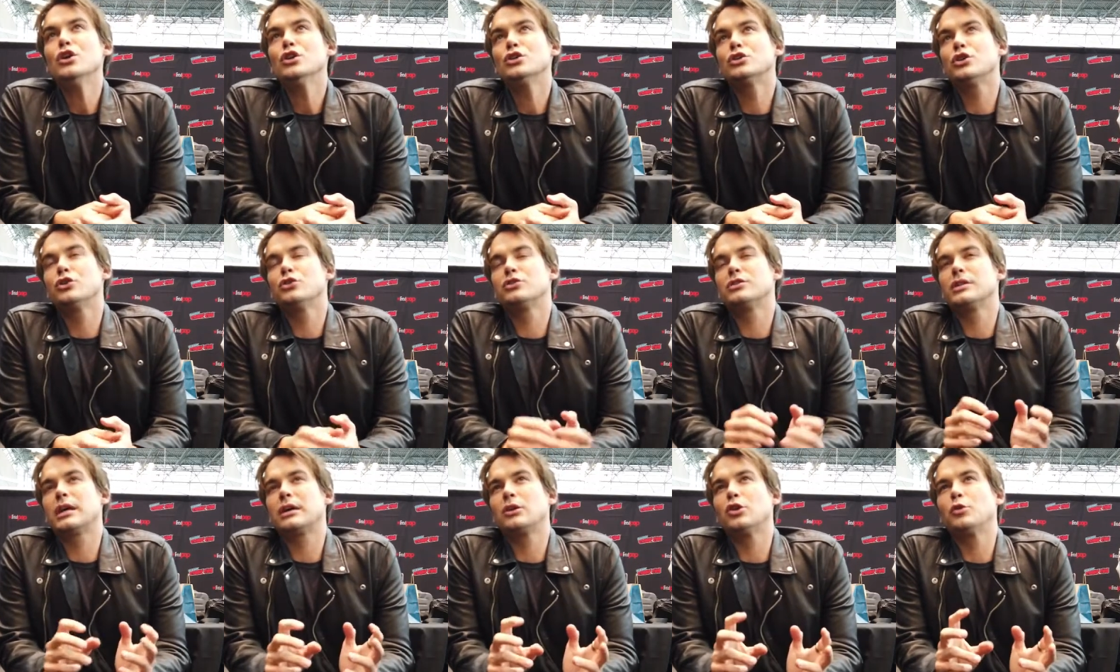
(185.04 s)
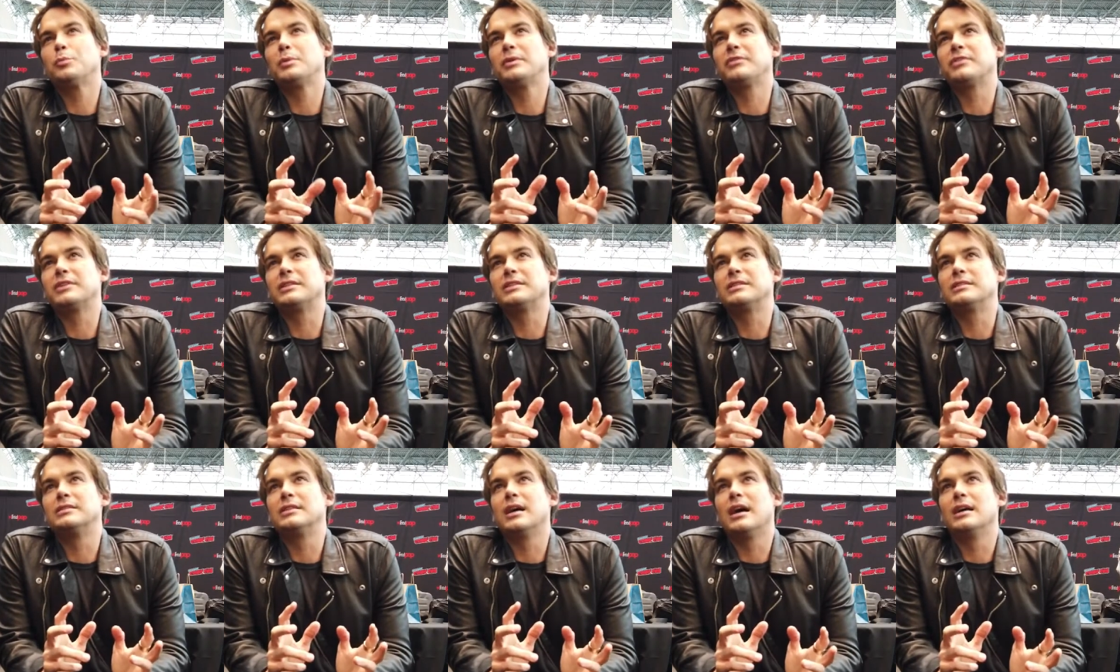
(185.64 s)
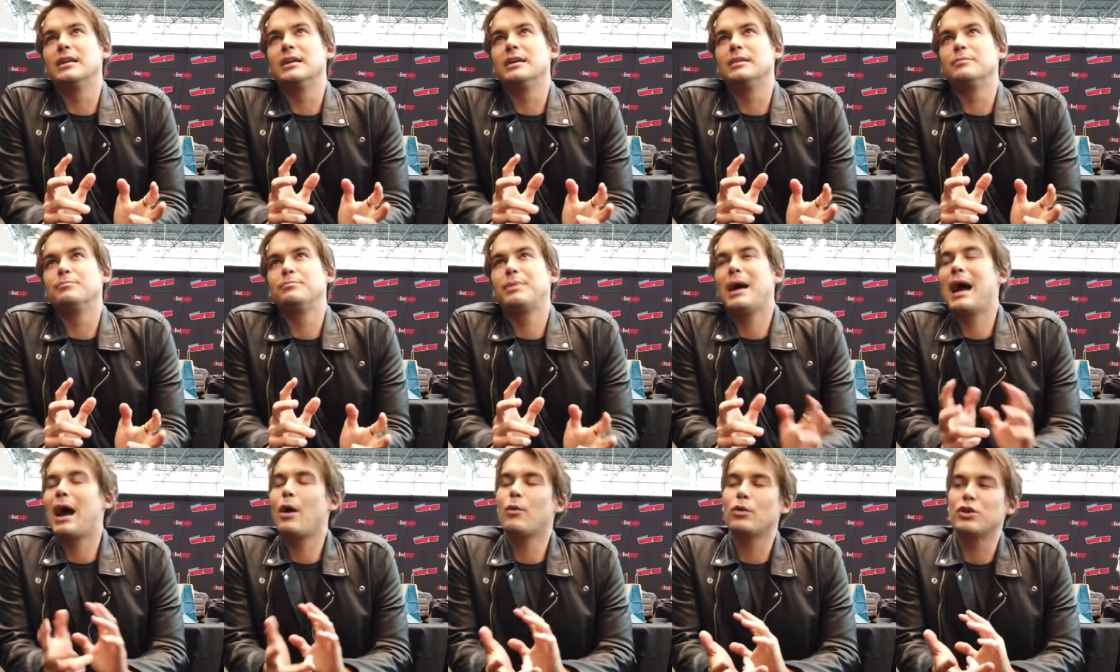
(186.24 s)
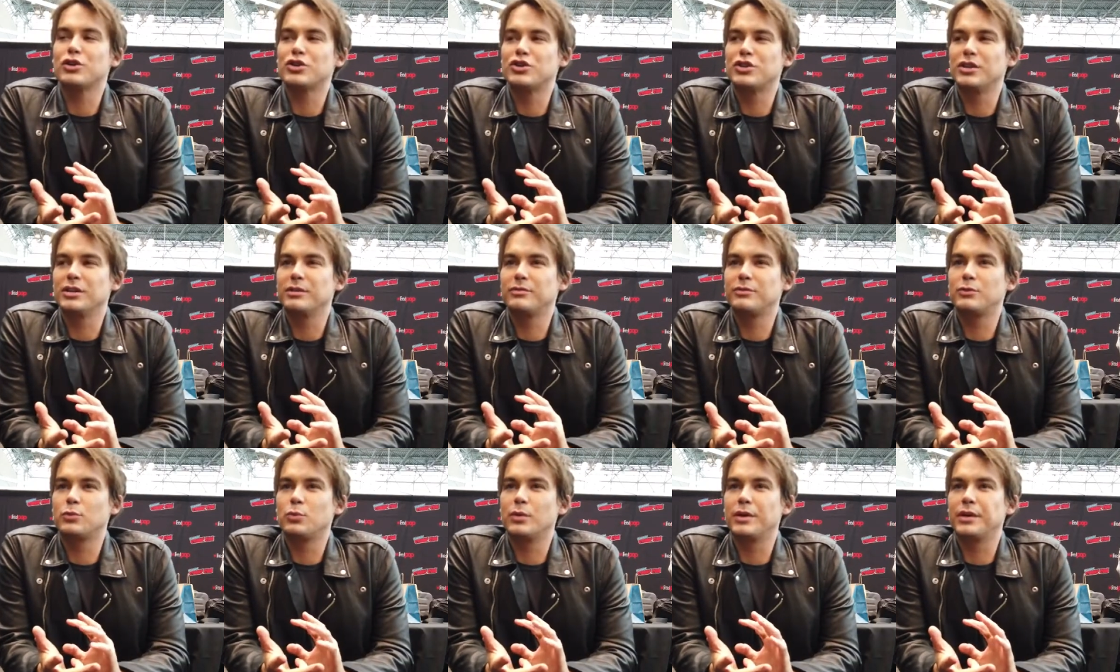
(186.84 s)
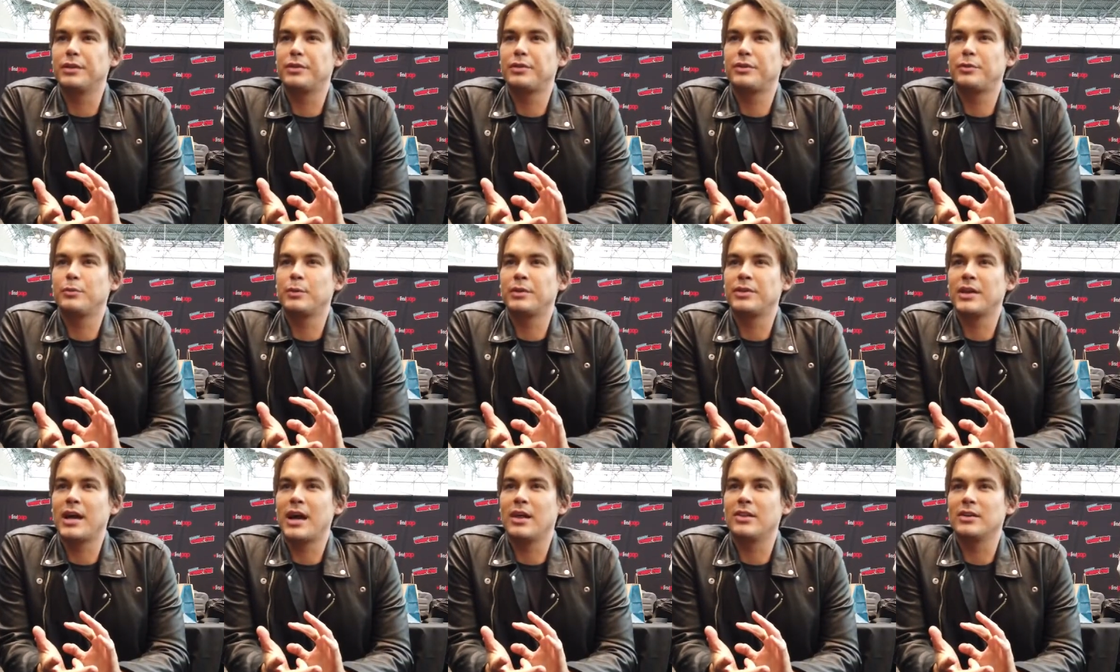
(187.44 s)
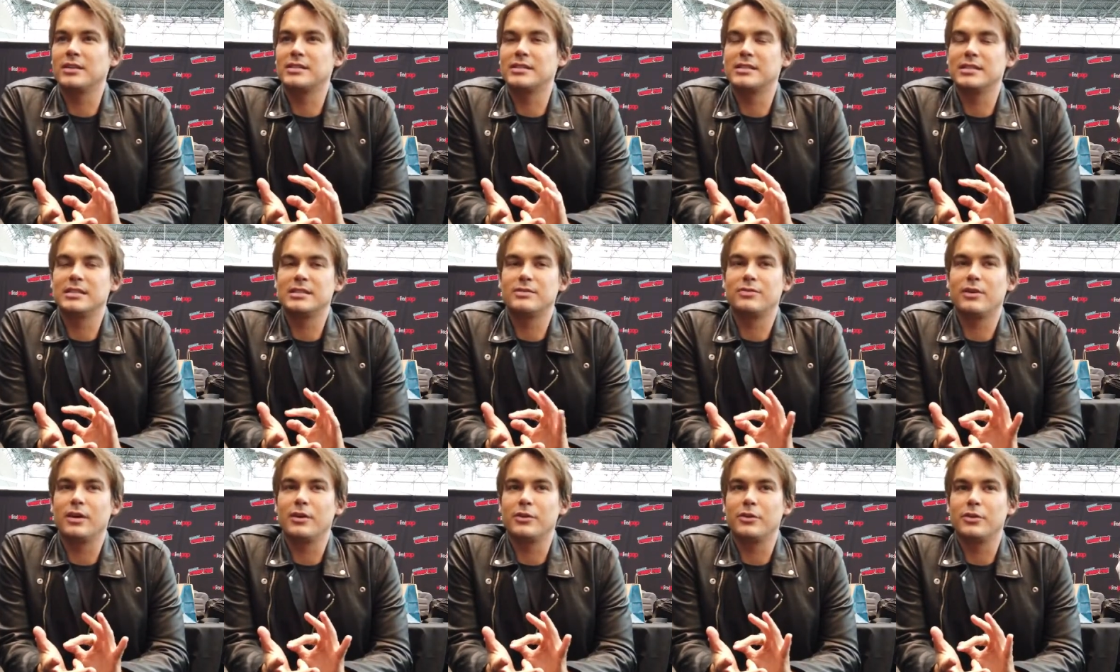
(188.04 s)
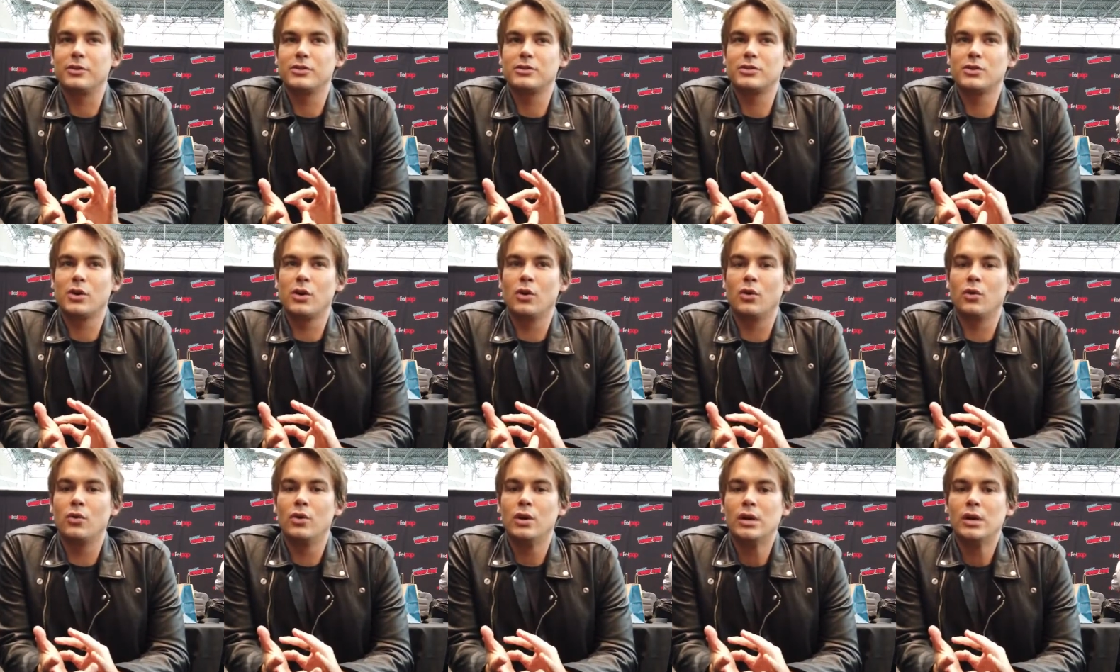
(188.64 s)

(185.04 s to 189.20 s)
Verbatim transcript: so there's like a little bit of a, a power shift with with Alex and his father. So